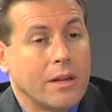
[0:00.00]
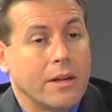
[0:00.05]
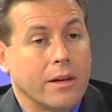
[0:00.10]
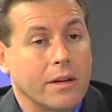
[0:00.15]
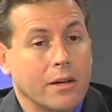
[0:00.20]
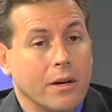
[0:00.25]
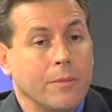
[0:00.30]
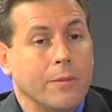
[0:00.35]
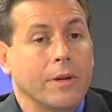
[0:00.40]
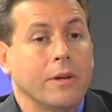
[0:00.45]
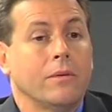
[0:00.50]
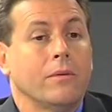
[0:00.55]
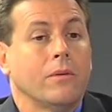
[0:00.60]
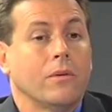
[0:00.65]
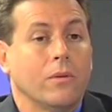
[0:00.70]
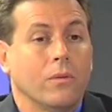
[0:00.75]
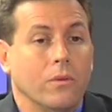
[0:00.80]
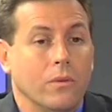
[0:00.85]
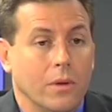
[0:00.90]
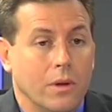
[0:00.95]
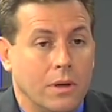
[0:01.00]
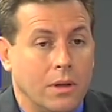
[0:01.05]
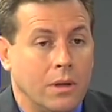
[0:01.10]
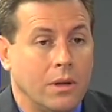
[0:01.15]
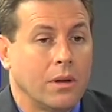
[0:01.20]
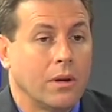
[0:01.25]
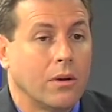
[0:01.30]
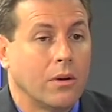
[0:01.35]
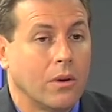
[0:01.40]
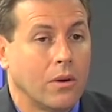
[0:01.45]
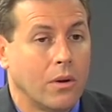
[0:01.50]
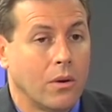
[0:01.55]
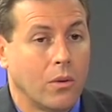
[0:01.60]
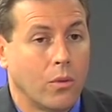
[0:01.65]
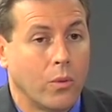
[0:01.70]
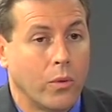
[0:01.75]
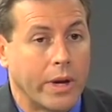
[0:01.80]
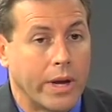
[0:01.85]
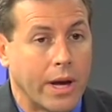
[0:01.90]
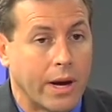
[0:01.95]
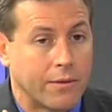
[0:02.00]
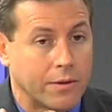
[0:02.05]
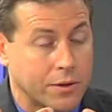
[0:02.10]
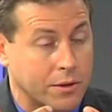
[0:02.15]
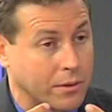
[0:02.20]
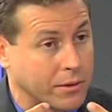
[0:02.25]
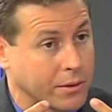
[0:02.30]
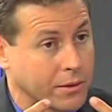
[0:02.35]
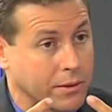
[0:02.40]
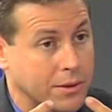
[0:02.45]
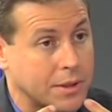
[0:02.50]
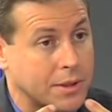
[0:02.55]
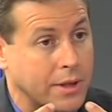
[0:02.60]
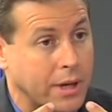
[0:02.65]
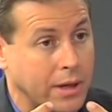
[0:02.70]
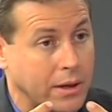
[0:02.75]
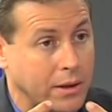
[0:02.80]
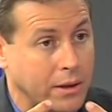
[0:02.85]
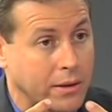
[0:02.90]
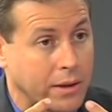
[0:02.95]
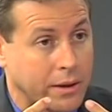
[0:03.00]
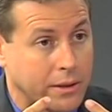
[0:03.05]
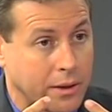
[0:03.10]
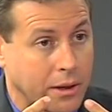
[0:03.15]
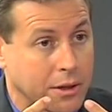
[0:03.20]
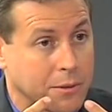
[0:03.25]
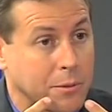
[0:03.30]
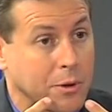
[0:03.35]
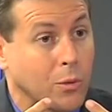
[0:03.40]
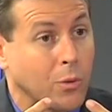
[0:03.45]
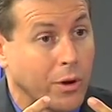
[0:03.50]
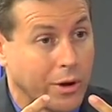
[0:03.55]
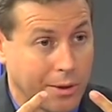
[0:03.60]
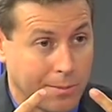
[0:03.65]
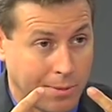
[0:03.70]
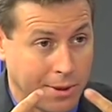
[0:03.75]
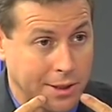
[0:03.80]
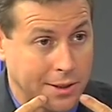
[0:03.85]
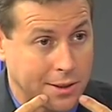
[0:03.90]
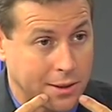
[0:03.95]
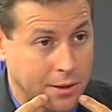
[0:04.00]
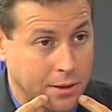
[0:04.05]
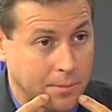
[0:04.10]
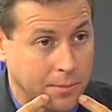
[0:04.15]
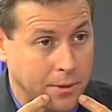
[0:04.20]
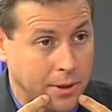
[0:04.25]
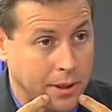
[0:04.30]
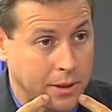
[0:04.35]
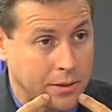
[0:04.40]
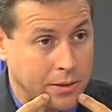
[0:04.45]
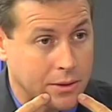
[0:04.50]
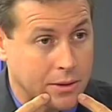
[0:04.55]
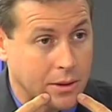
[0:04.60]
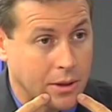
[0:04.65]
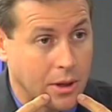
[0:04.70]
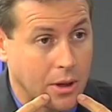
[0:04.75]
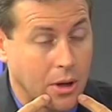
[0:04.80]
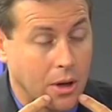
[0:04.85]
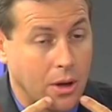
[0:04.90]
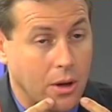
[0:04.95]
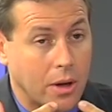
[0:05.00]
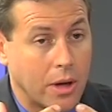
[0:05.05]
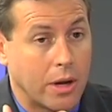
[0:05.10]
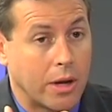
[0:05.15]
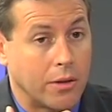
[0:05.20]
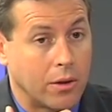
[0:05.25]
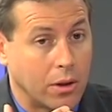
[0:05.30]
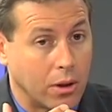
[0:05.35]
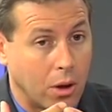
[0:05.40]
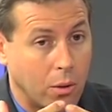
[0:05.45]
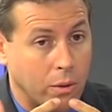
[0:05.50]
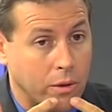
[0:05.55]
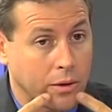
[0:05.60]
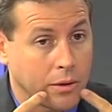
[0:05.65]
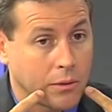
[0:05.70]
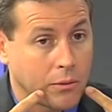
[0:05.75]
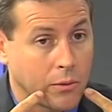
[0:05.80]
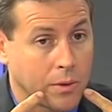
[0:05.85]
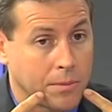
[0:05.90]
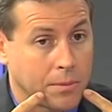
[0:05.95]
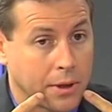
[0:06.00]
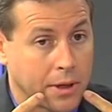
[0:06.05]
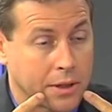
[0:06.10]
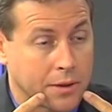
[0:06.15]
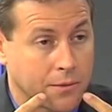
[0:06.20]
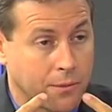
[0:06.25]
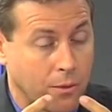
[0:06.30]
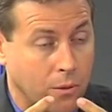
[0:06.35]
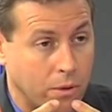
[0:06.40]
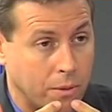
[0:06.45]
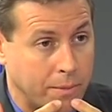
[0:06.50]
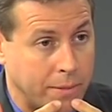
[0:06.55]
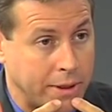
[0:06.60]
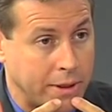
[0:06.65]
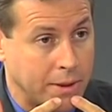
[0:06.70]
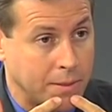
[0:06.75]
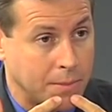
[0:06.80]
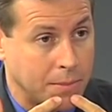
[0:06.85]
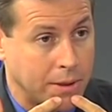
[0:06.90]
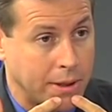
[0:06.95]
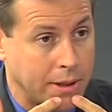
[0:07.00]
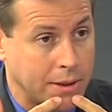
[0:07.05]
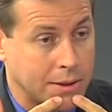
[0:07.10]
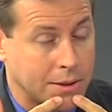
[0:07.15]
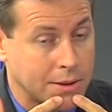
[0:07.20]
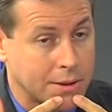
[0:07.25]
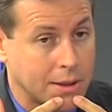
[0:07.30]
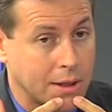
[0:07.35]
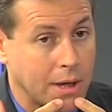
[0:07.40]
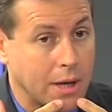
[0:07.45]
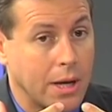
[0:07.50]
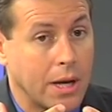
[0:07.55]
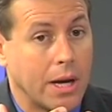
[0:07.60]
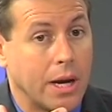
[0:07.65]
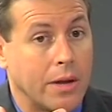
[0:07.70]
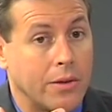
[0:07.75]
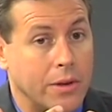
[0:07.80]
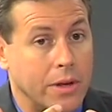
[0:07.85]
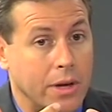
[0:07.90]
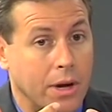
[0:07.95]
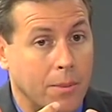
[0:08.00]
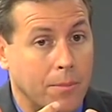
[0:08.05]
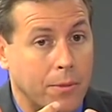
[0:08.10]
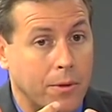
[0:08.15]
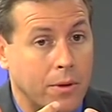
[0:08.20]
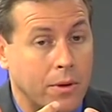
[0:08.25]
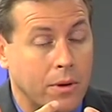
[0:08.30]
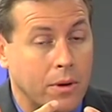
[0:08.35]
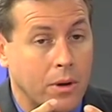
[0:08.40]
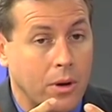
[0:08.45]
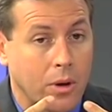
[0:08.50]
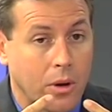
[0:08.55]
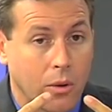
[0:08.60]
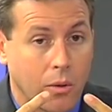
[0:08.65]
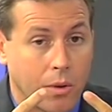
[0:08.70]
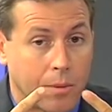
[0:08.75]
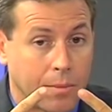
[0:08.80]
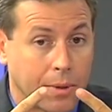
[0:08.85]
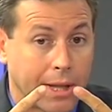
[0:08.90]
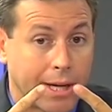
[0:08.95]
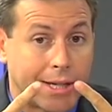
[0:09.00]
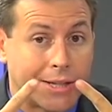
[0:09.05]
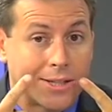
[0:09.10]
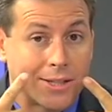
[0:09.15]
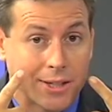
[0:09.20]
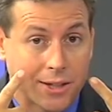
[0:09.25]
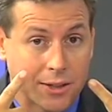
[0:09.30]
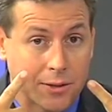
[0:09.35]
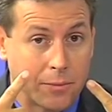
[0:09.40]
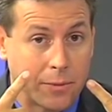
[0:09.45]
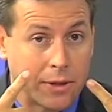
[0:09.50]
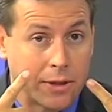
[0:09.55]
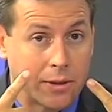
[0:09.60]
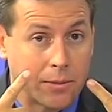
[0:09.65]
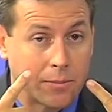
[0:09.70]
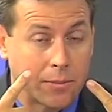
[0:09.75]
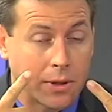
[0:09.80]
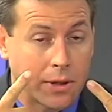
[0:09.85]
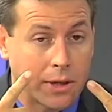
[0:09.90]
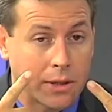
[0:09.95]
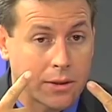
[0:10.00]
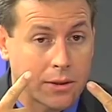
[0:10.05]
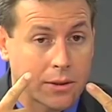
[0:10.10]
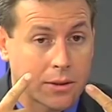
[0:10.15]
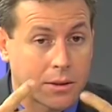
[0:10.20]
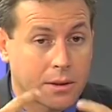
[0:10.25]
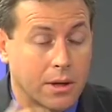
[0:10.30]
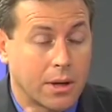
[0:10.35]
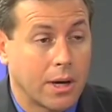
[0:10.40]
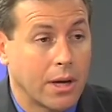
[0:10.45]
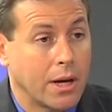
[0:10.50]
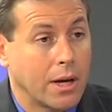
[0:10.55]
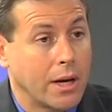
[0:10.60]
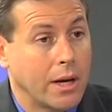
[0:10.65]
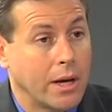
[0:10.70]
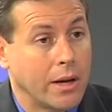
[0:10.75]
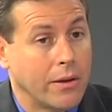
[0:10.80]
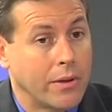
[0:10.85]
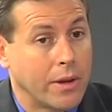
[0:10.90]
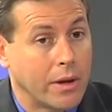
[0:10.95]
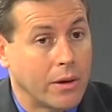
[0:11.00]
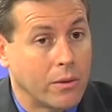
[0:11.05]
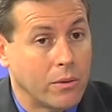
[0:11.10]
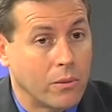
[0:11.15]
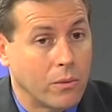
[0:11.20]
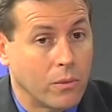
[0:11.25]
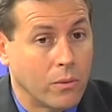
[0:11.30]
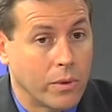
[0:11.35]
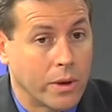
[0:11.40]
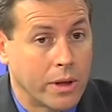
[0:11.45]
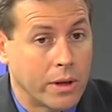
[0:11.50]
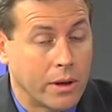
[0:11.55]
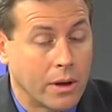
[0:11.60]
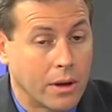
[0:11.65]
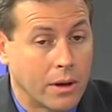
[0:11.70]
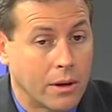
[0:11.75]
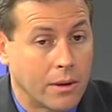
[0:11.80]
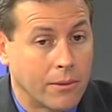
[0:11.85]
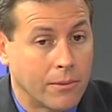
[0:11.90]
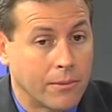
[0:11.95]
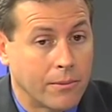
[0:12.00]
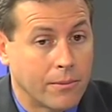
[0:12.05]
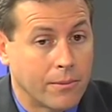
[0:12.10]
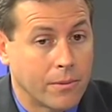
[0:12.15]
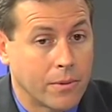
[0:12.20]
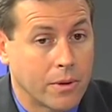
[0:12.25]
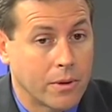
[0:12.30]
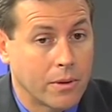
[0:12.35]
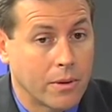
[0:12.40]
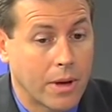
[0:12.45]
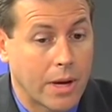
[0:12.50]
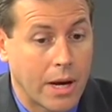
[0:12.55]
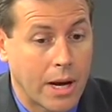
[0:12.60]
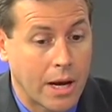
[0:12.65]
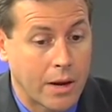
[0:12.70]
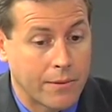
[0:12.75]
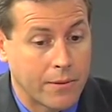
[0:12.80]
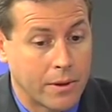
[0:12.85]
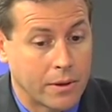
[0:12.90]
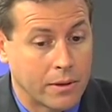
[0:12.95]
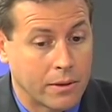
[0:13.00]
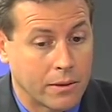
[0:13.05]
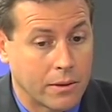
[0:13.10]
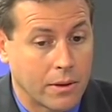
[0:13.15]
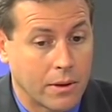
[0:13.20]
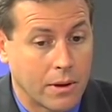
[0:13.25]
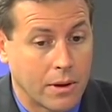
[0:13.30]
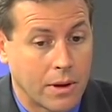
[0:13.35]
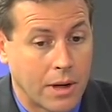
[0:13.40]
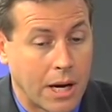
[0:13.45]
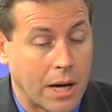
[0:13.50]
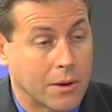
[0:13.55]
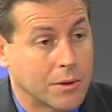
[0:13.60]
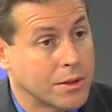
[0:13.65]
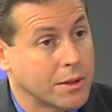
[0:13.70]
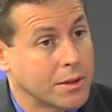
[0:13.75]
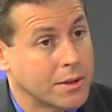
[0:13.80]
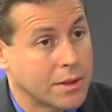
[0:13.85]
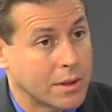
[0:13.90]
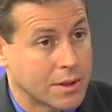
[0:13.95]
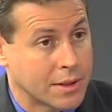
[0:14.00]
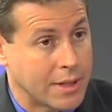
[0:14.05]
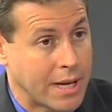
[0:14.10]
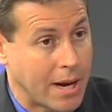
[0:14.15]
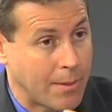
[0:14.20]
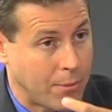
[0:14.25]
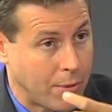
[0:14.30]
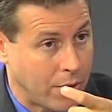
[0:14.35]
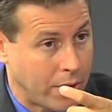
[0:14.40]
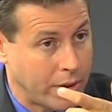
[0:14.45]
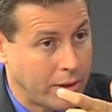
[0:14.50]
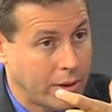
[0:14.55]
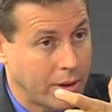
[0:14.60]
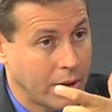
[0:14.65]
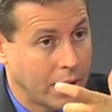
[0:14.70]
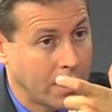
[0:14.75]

They come in, we have a surgical stent that tells me where to place the implants. In the lower, we place 4 mini implants. In the upper, we place 6 mini implants. And then we have the housings to snap on.